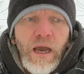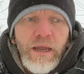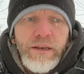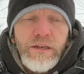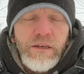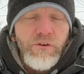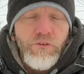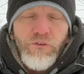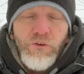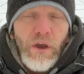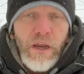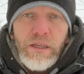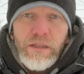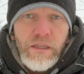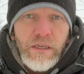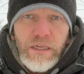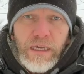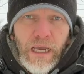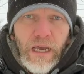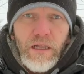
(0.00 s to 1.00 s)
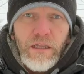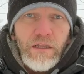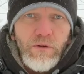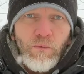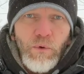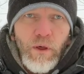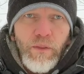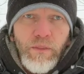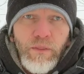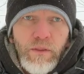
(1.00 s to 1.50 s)
I didn't find the
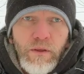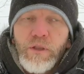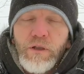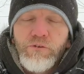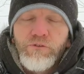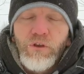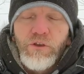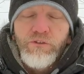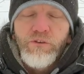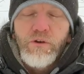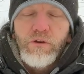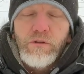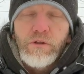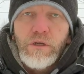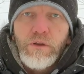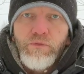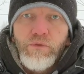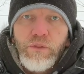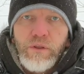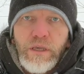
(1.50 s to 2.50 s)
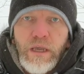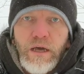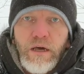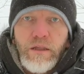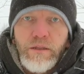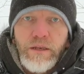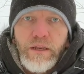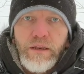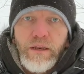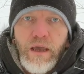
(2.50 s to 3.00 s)
gallon one, so I started looking for the
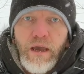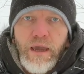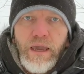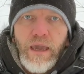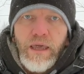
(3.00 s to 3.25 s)
gallon and I